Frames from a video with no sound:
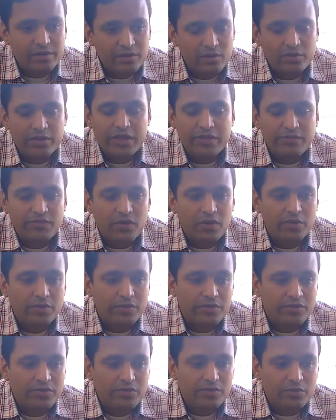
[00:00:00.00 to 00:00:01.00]
looking
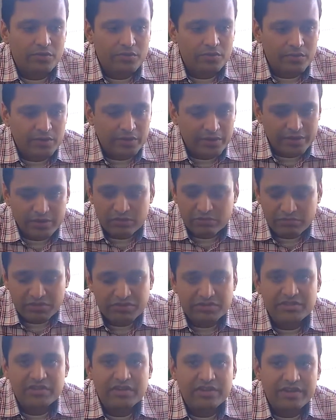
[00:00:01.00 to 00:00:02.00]
forward to
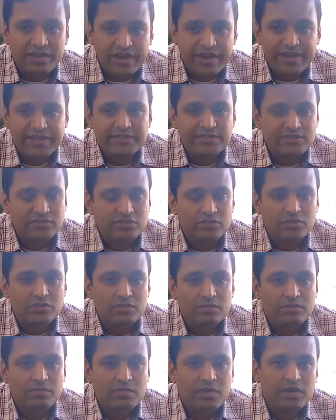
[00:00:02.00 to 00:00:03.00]
this year and next.
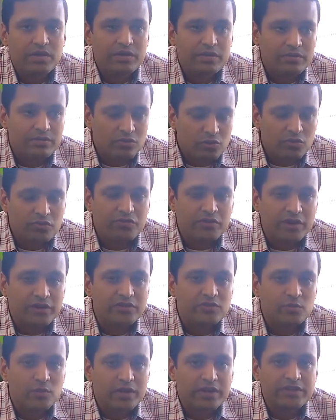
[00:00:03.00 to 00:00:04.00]
So two
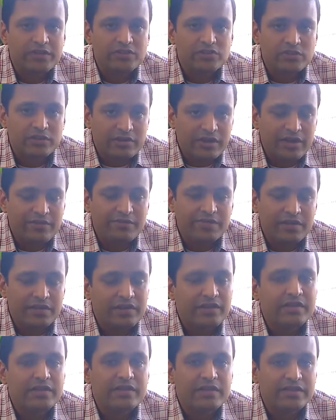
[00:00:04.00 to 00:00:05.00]
fronts. One is
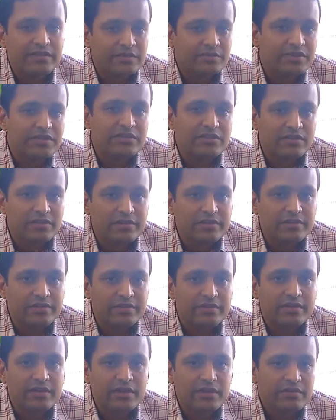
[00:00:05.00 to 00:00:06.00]
geographically, as I mentioned
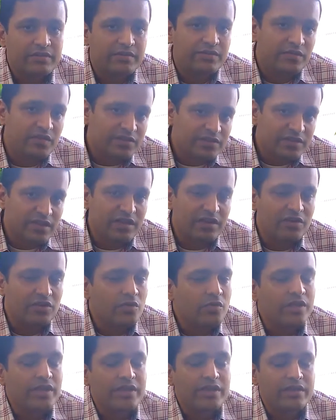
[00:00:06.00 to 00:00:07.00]
earlier, we've just started
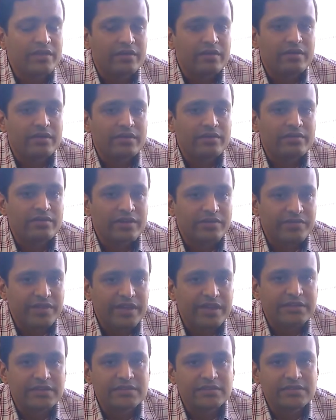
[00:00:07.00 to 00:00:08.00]
doing
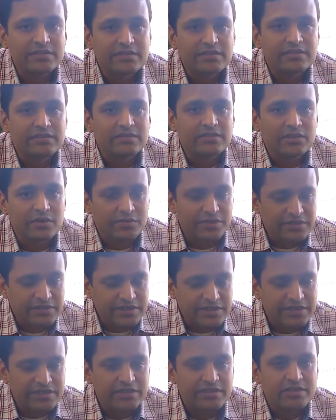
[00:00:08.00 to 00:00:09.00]
transactions in
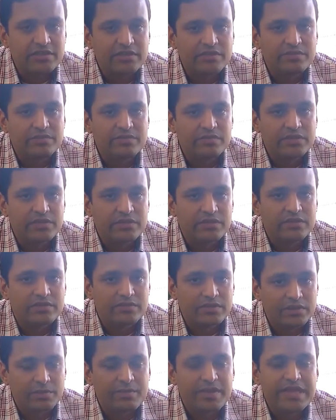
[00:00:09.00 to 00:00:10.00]
Southeast Asia with
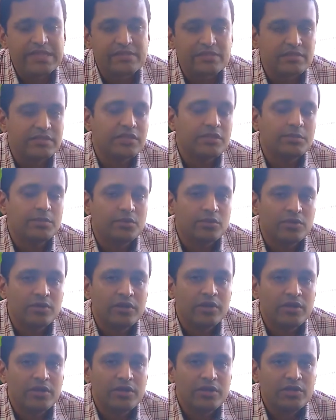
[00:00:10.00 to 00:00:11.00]
a base in
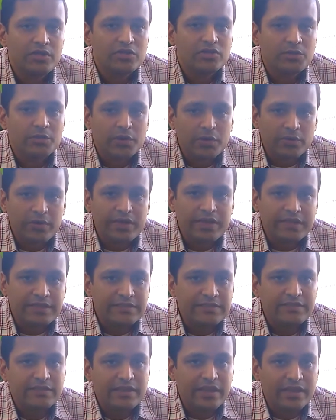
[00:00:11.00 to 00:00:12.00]
Singapore. So we're looking
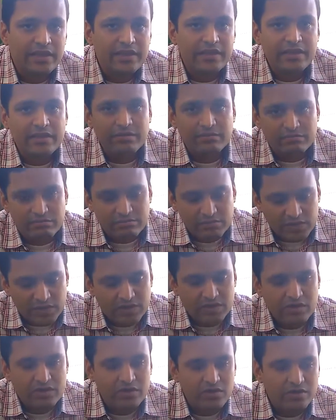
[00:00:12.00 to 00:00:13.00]
at scaling
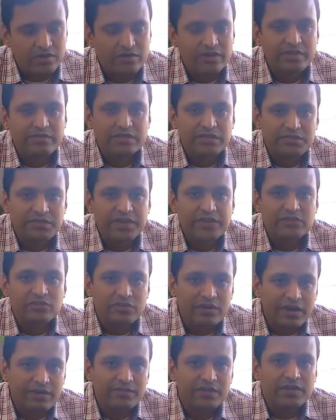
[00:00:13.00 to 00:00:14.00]
or diversifying
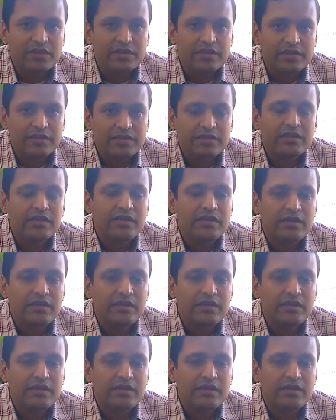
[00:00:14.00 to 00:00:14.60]
geographically